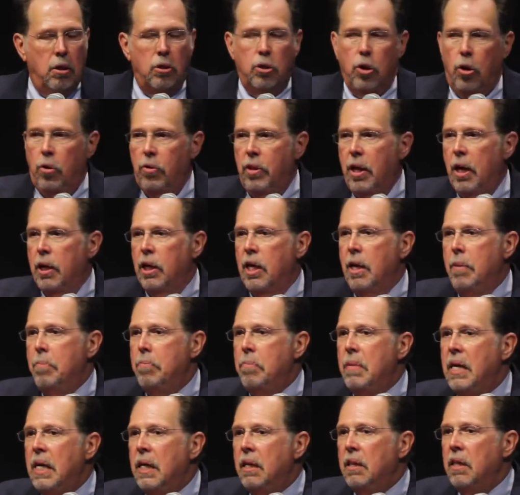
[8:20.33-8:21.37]
So that
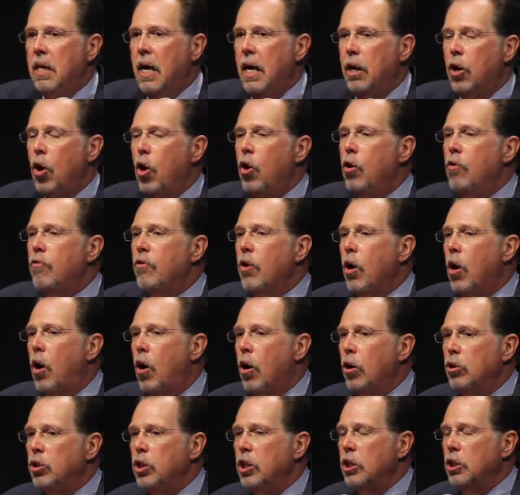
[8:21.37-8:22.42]
can meet that
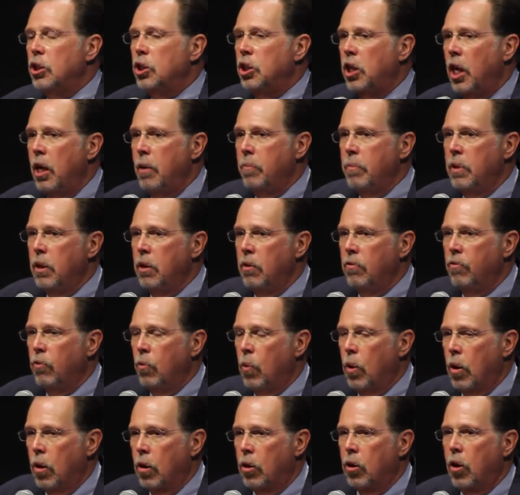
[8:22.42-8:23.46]
overarching statement of
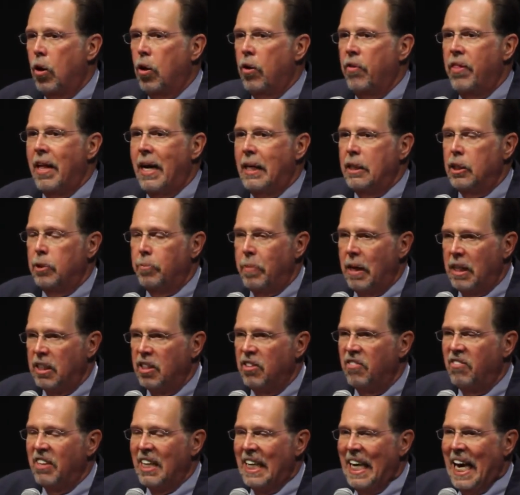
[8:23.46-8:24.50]
work or that
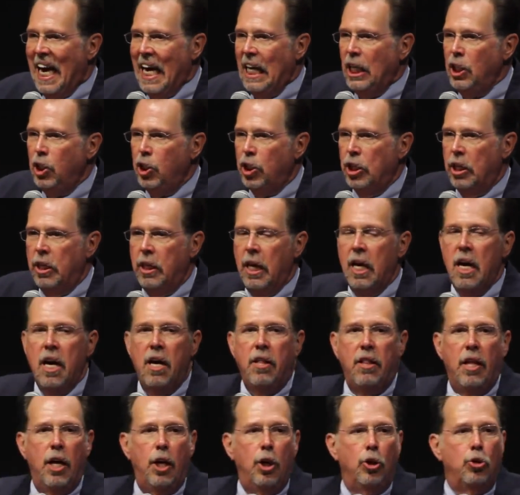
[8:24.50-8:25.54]
specification
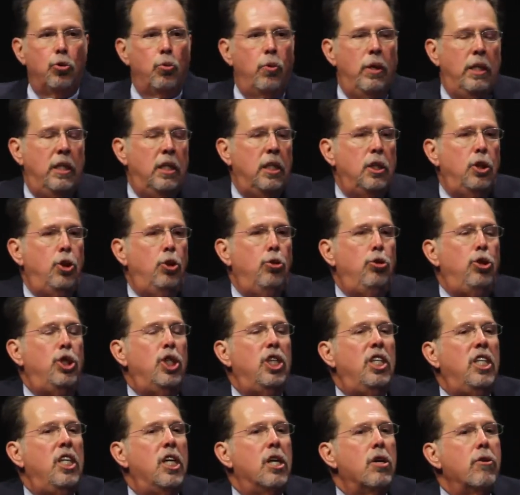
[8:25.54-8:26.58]
that is written to
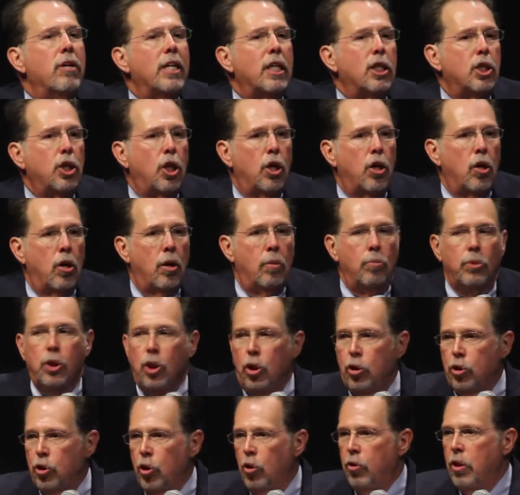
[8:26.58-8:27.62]
generic
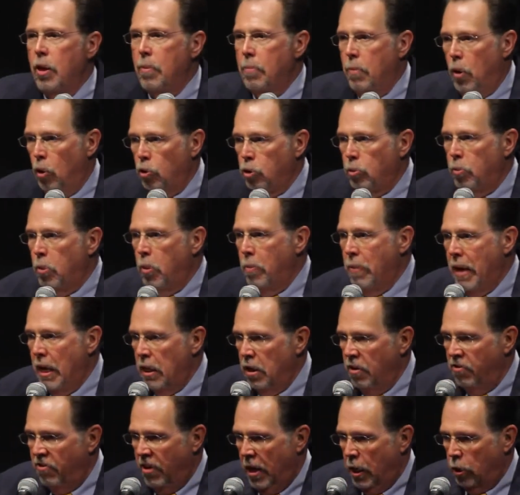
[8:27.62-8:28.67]
terms so that multiple
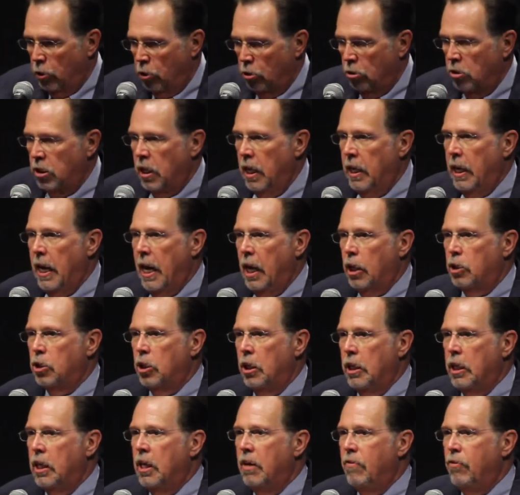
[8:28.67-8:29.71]
manufacturers can
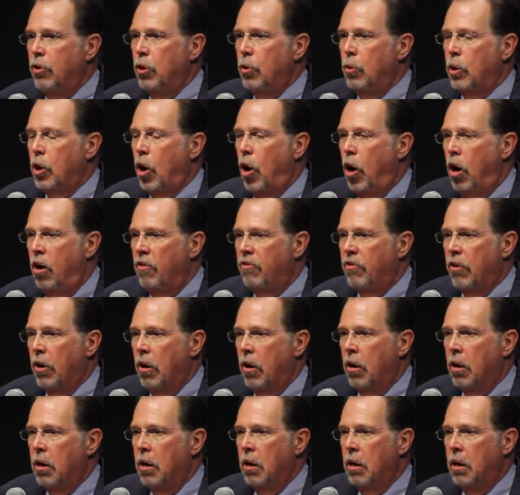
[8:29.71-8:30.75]
actually give you an
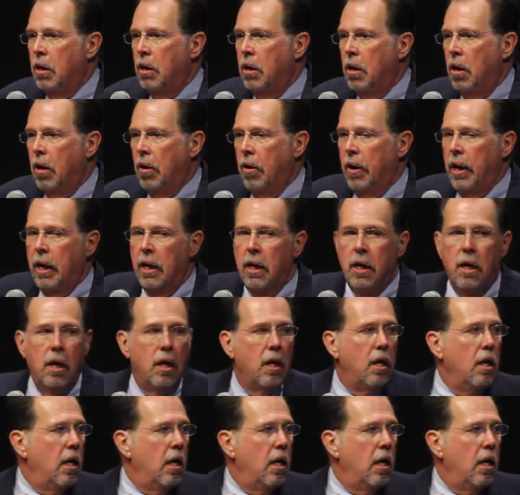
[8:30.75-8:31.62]
offer, all right?